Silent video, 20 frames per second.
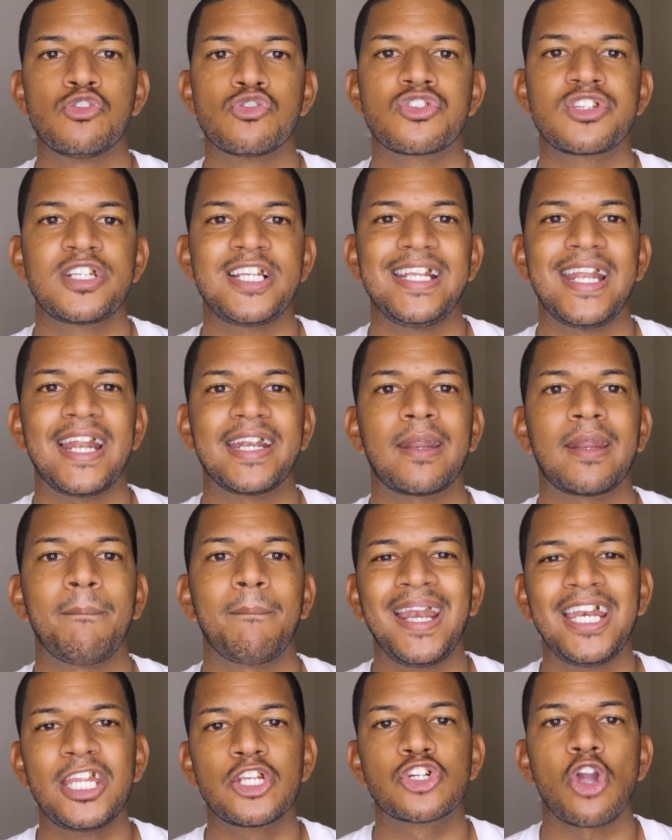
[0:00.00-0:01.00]
see that the
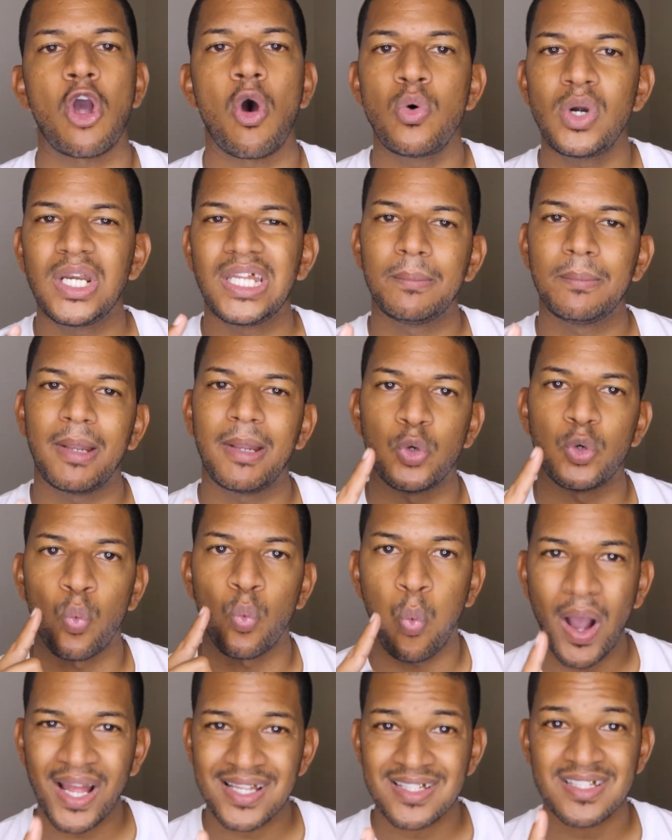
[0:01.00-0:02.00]
manager only made
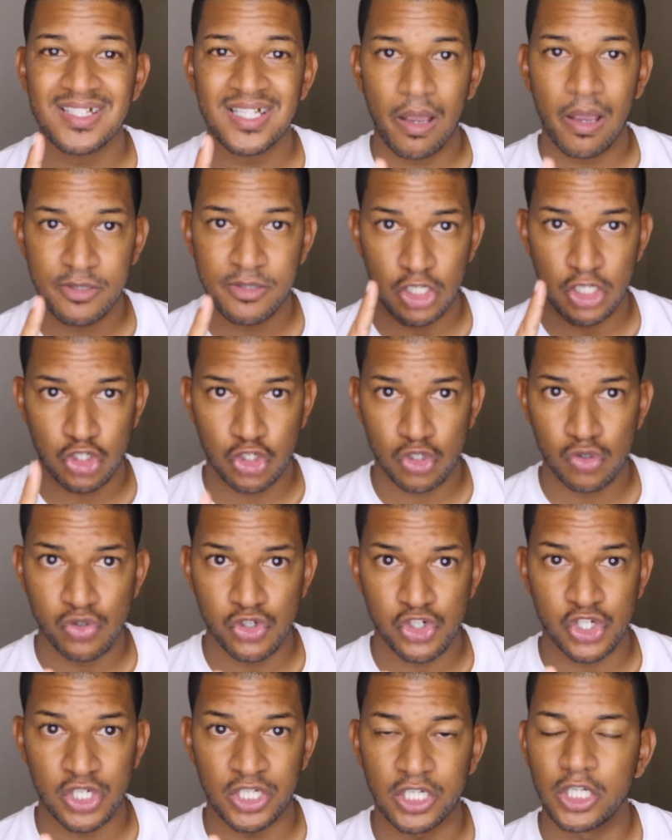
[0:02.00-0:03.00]
1
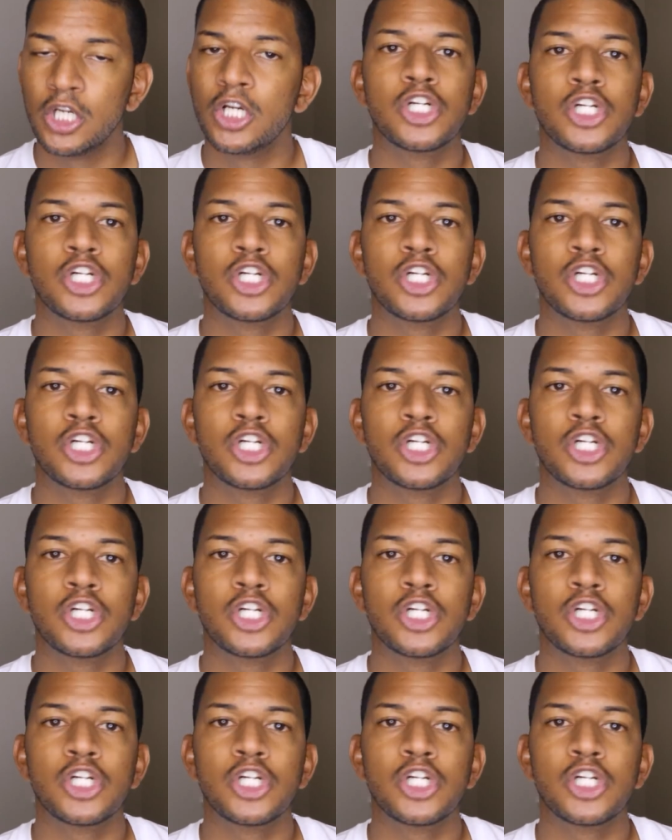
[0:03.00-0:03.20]
substitution,